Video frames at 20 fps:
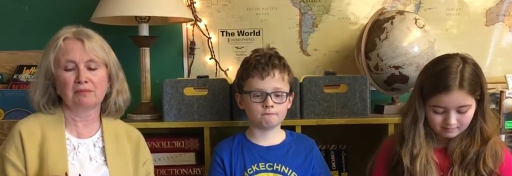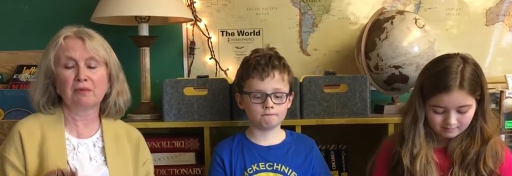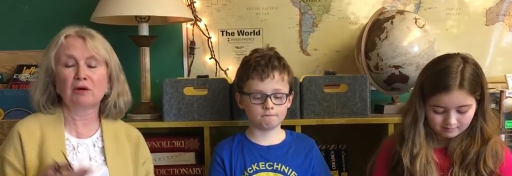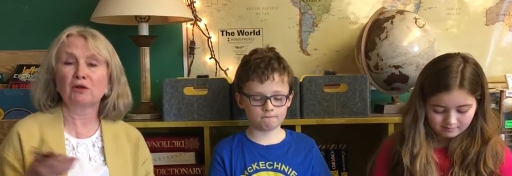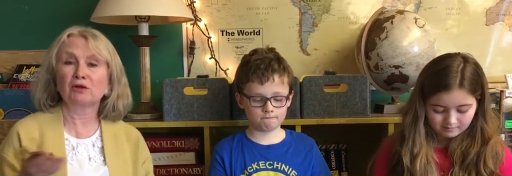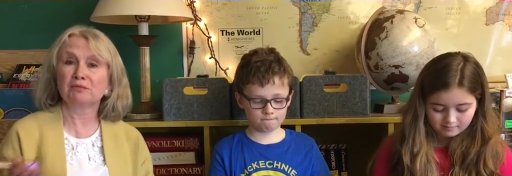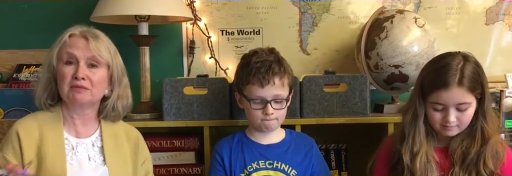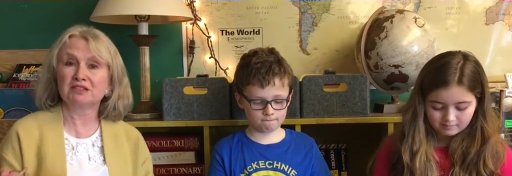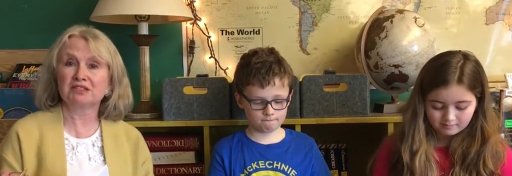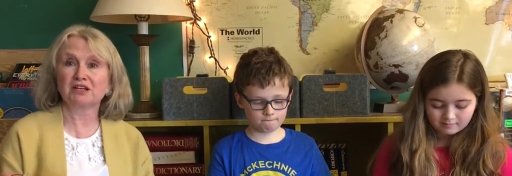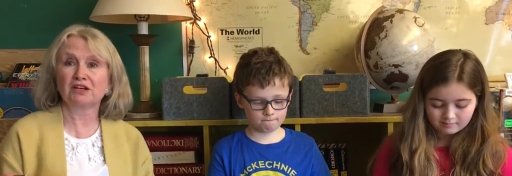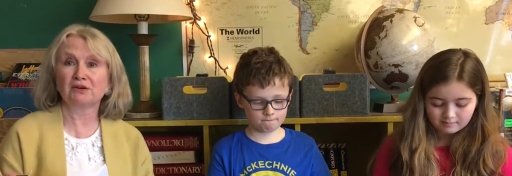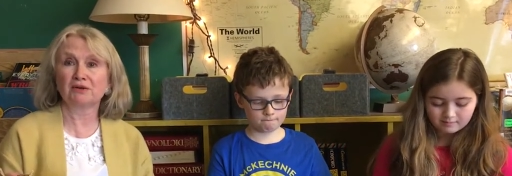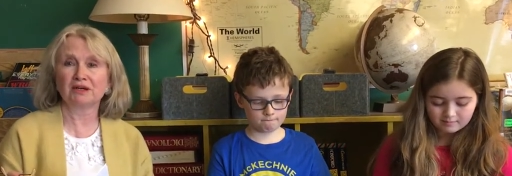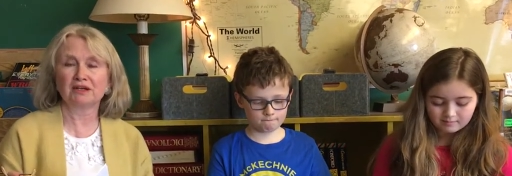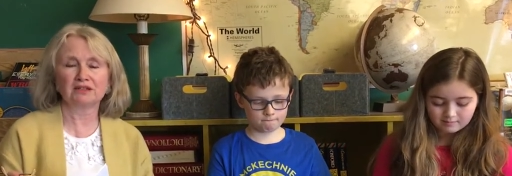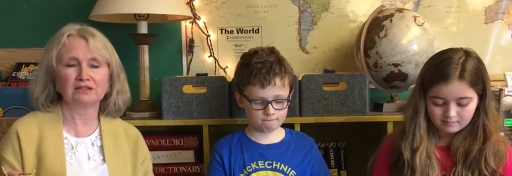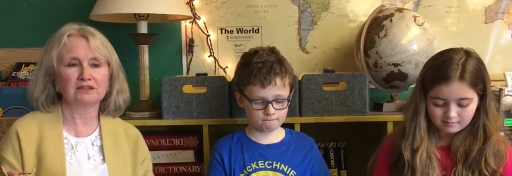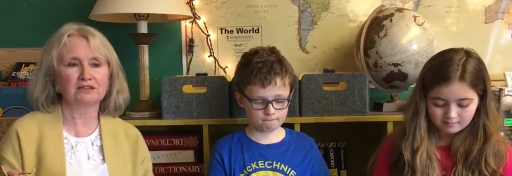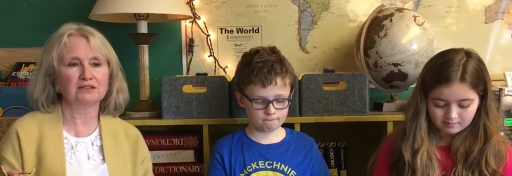
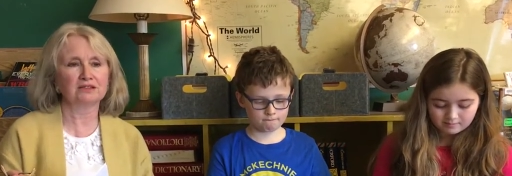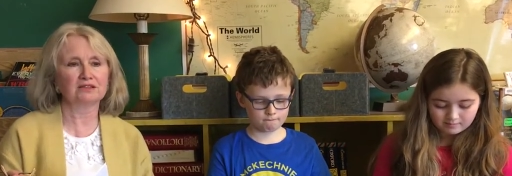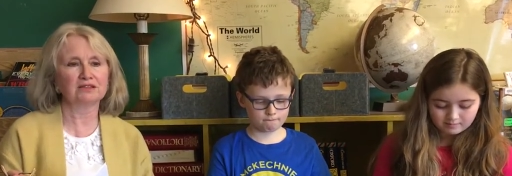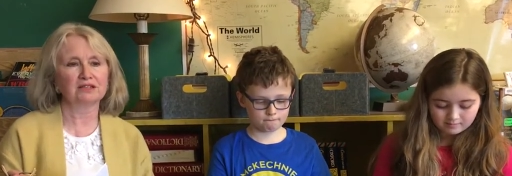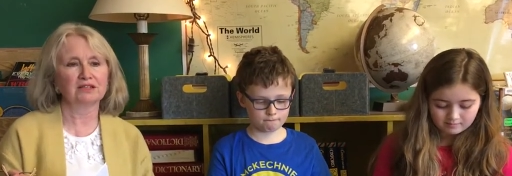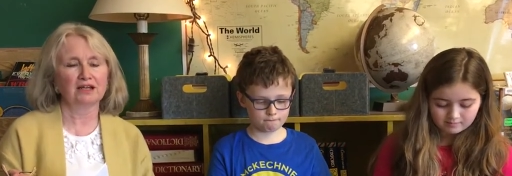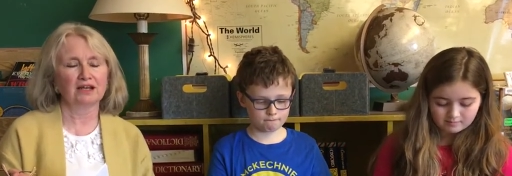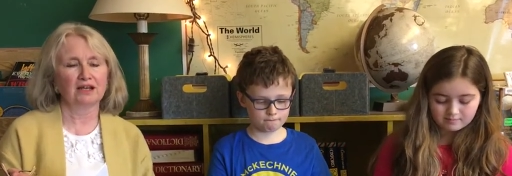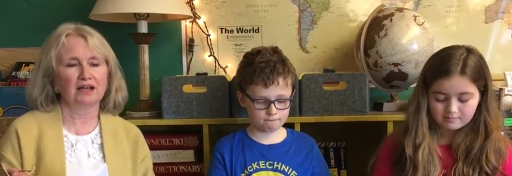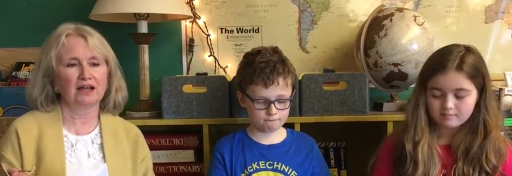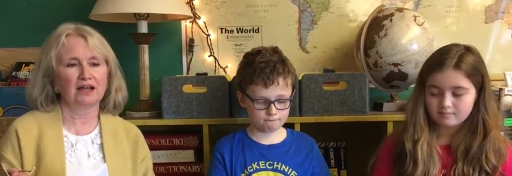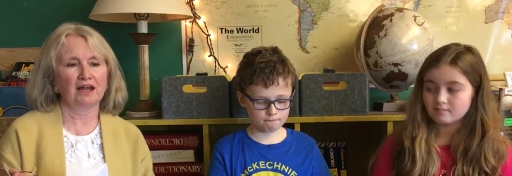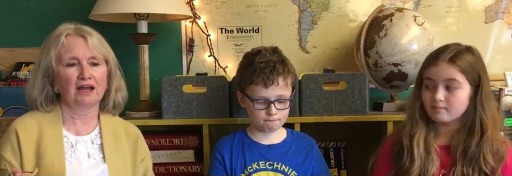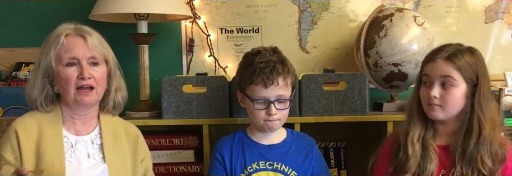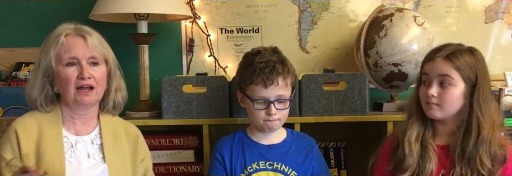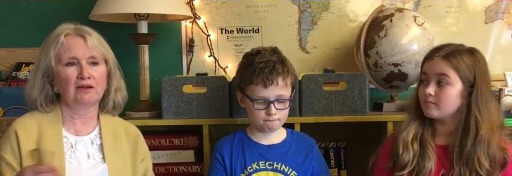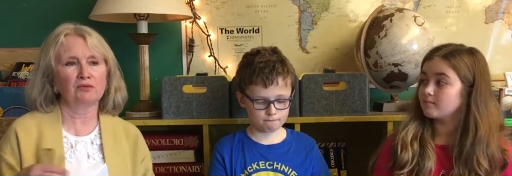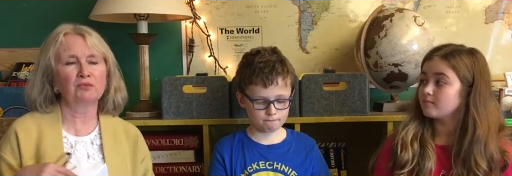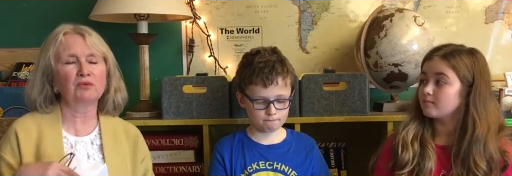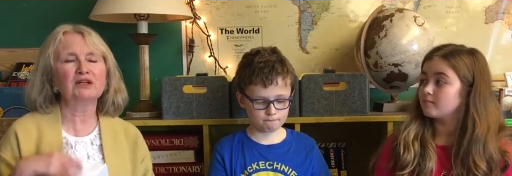Speaker 1: parliamentarians
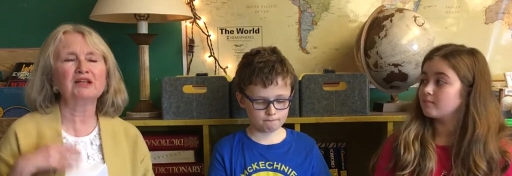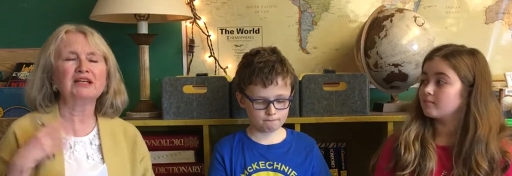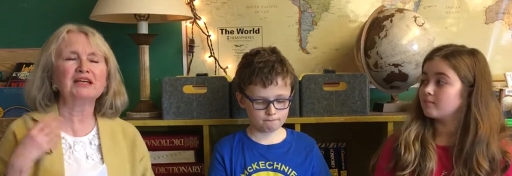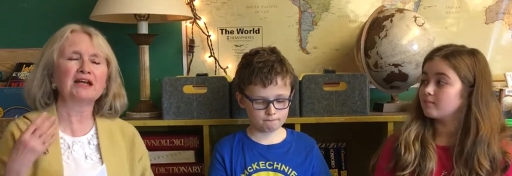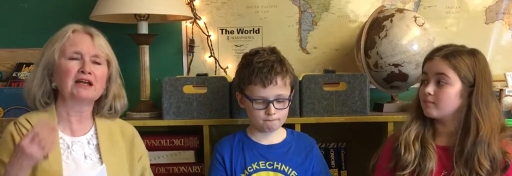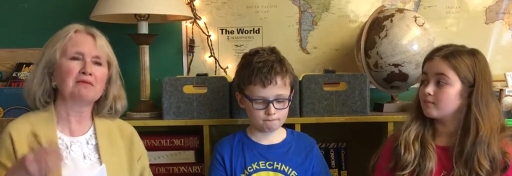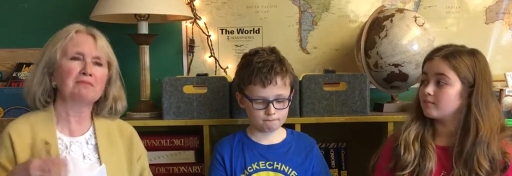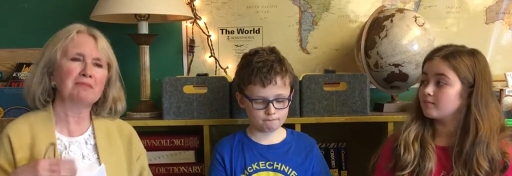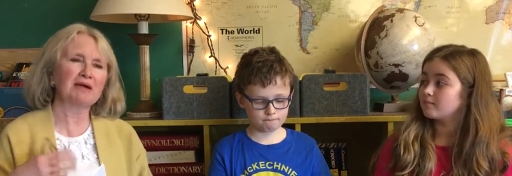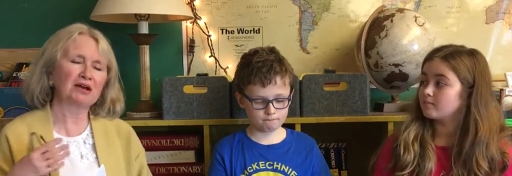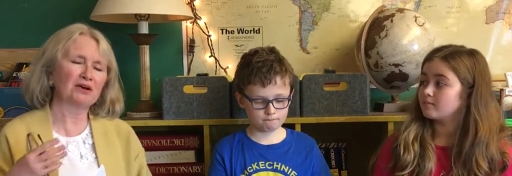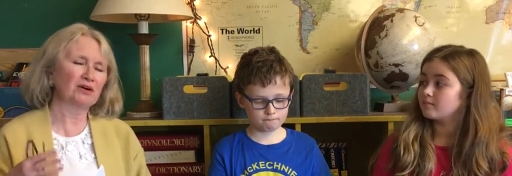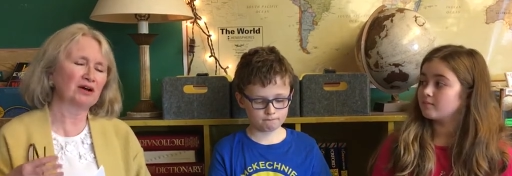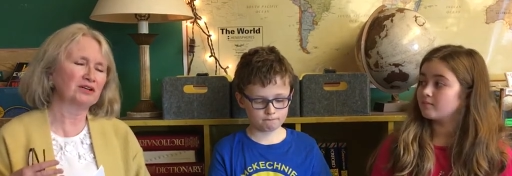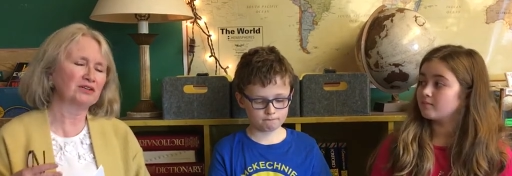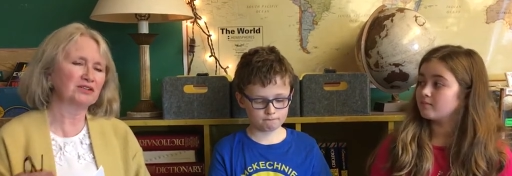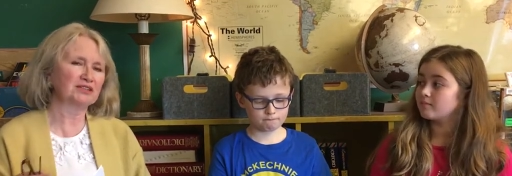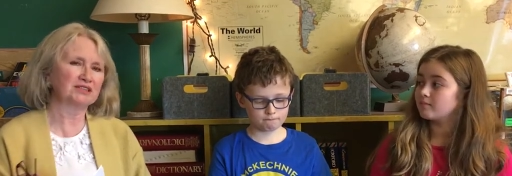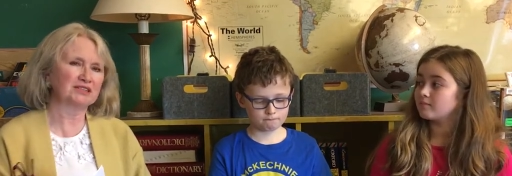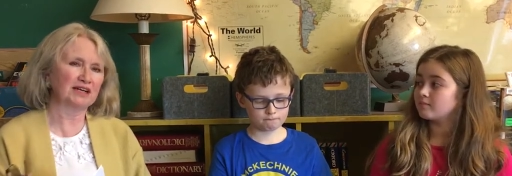and really get a better
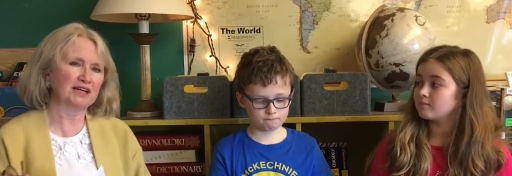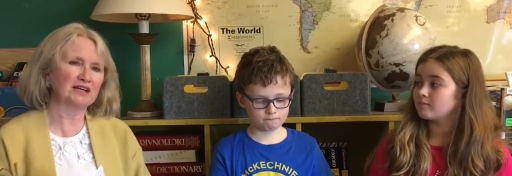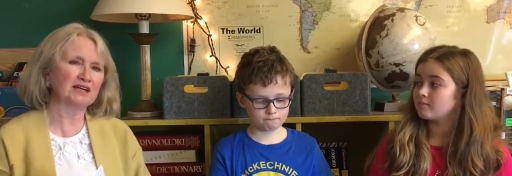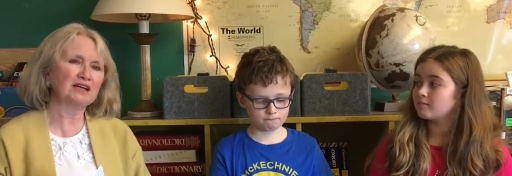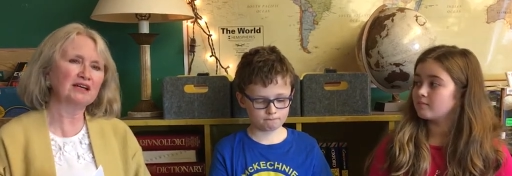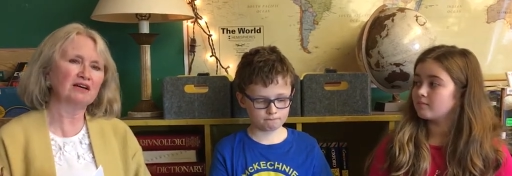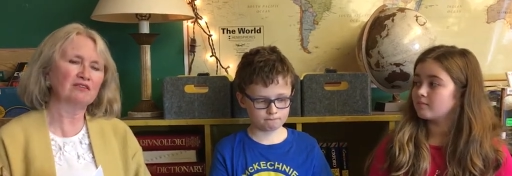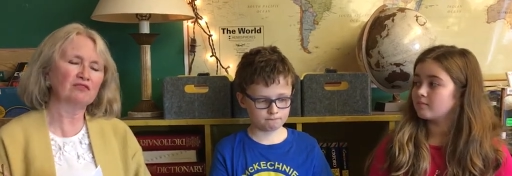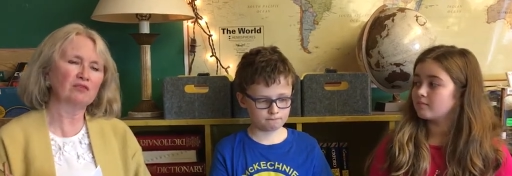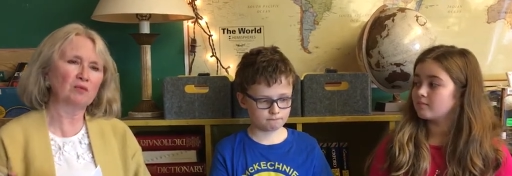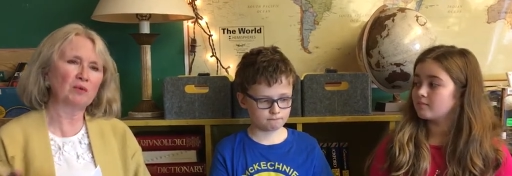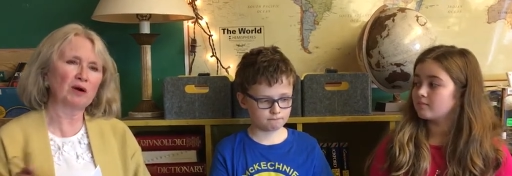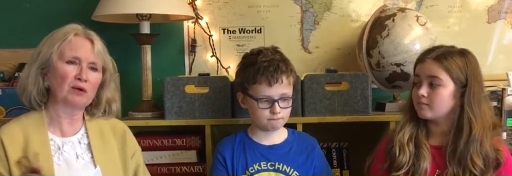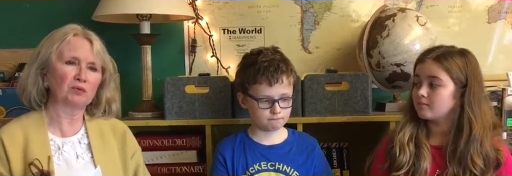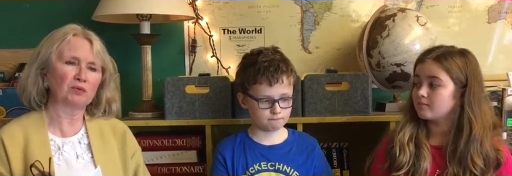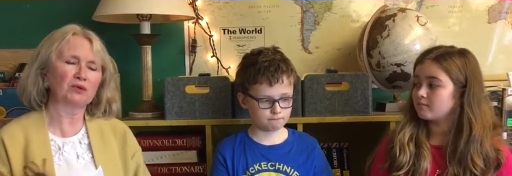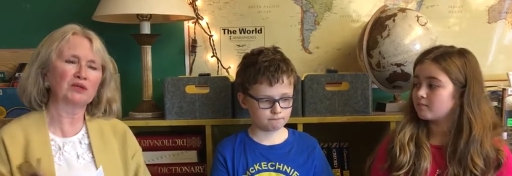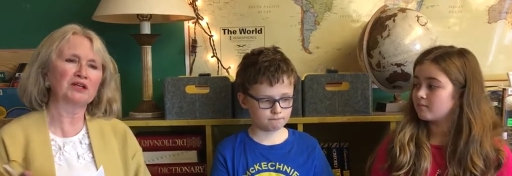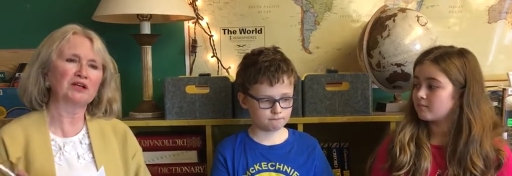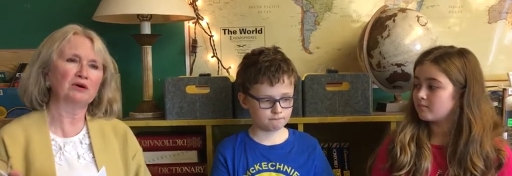understanding of what
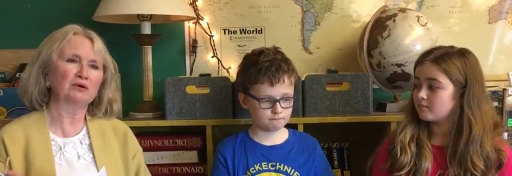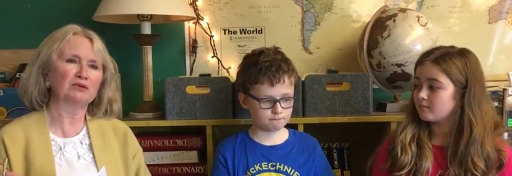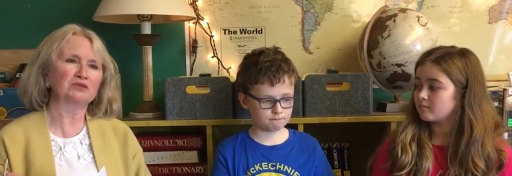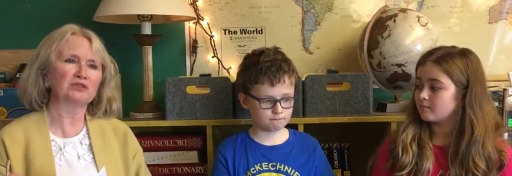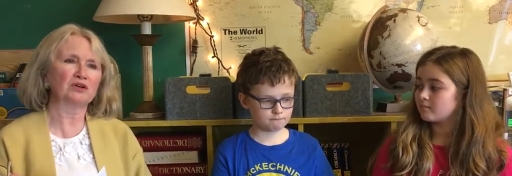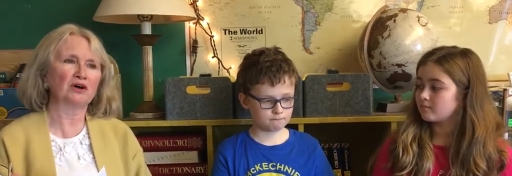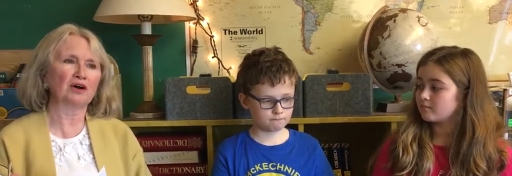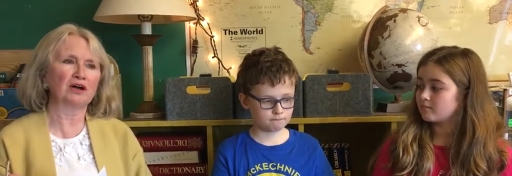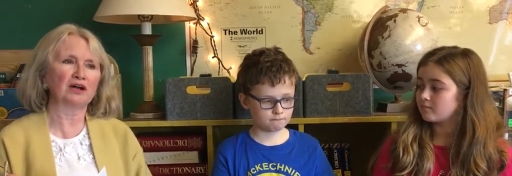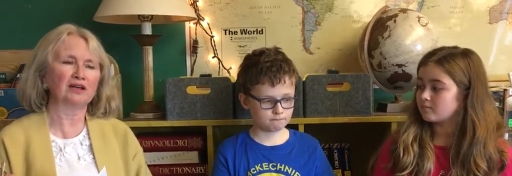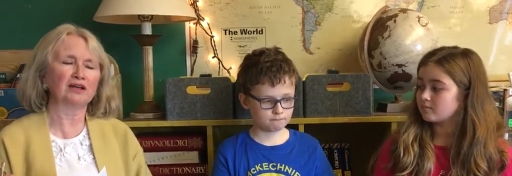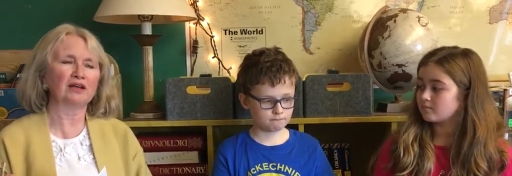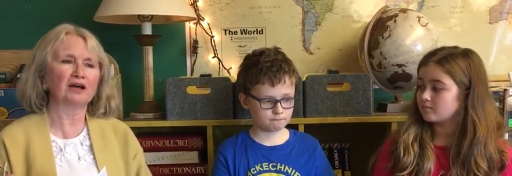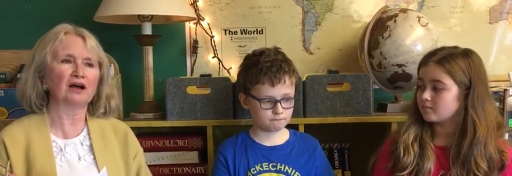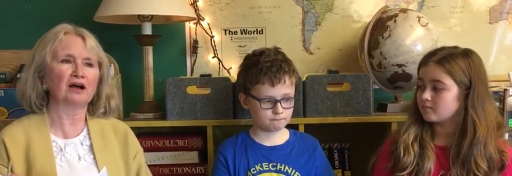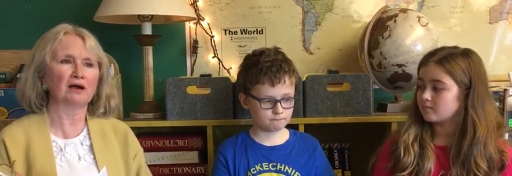really goes on